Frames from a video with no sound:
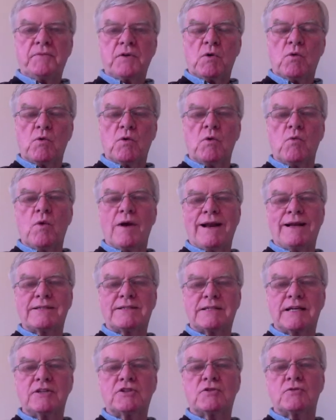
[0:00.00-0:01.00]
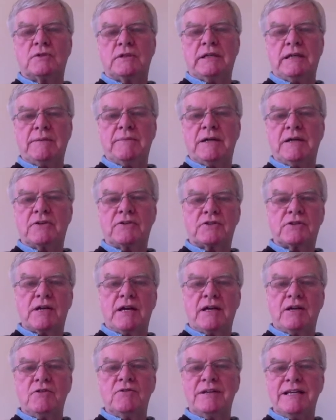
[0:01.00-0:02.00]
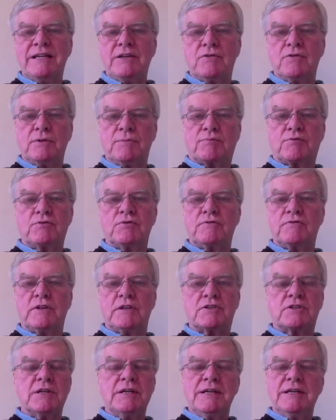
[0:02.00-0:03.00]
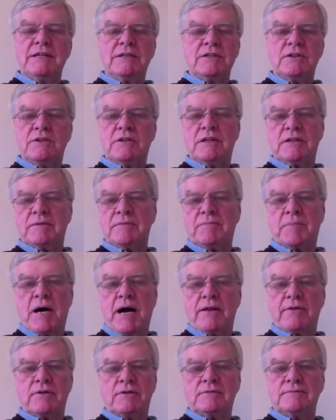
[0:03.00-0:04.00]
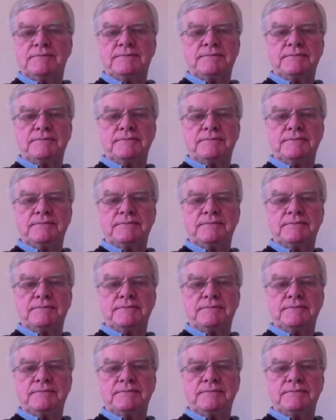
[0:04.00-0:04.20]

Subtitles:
or when I sent you an email saying you need to improve this, you didn't bother